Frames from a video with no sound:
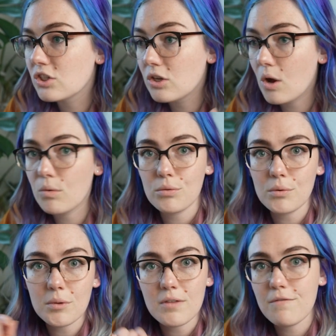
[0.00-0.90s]
go
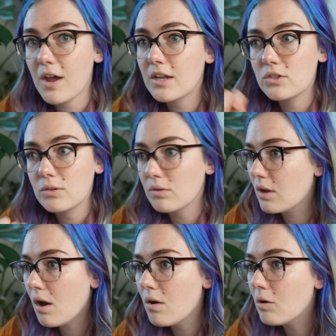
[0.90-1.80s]
through with a
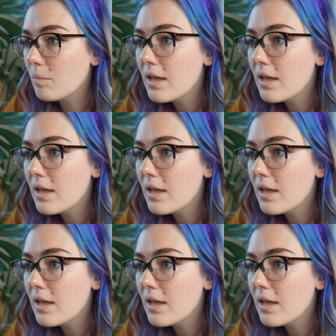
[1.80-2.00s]
fine-tooth comb,